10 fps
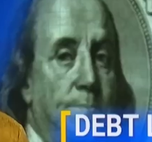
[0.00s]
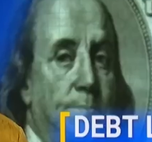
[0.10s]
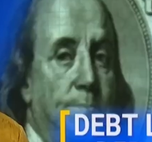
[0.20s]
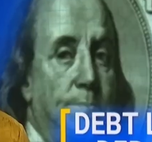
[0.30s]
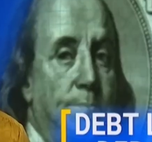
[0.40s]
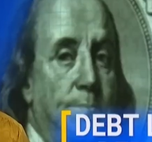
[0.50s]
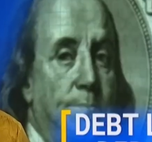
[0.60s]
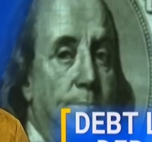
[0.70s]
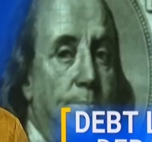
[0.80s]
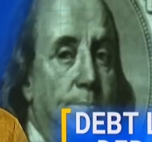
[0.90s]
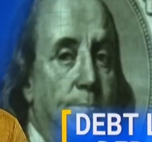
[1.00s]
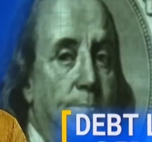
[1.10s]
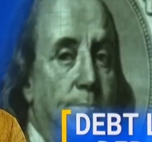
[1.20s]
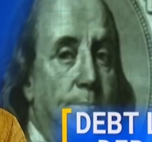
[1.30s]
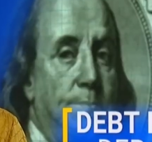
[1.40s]

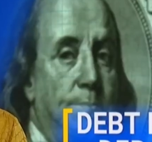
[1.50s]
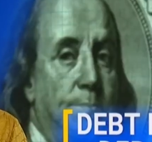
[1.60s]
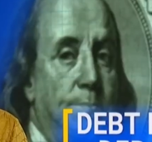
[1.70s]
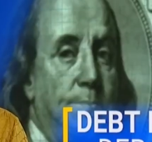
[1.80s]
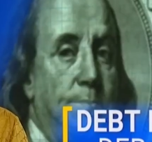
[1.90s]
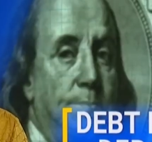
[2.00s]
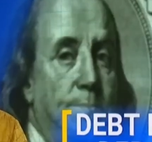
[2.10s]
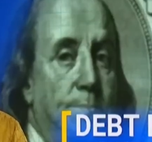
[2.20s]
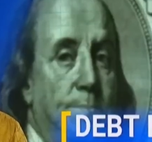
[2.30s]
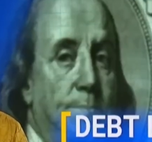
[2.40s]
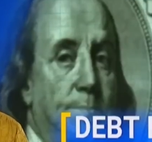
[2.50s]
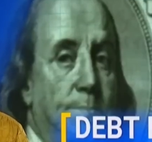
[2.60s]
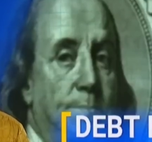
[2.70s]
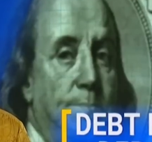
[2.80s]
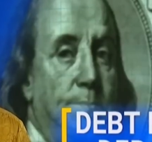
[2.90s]

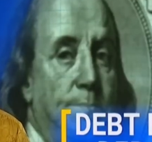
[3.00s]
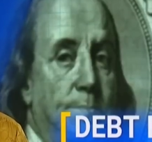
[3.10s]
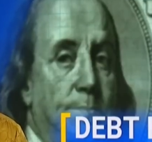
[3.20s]
(not speaking)